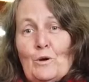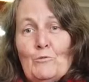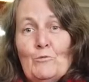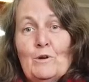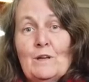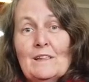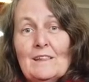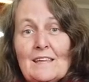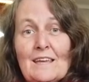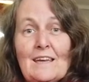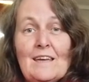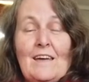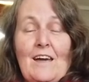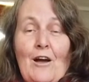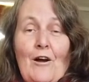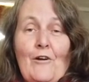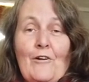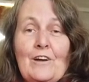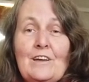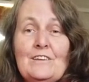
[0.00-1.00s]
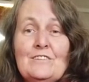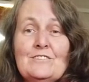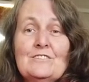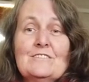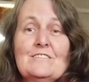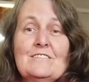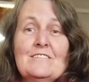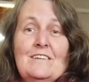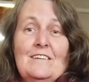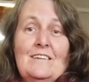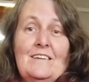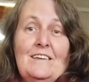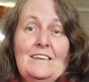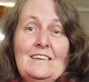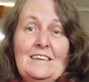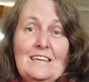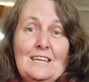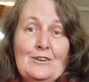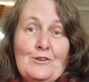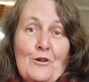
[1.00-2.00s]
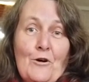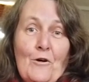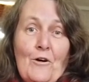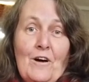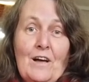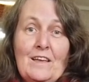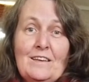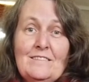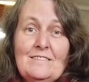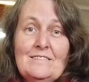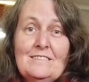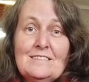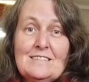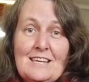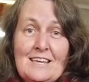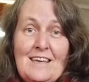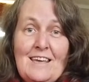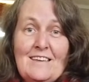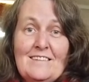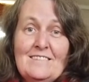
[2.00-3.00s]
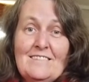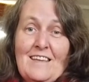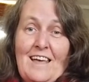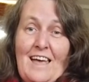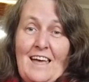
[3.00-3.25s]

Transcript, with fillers: We really encourage the 9, 10,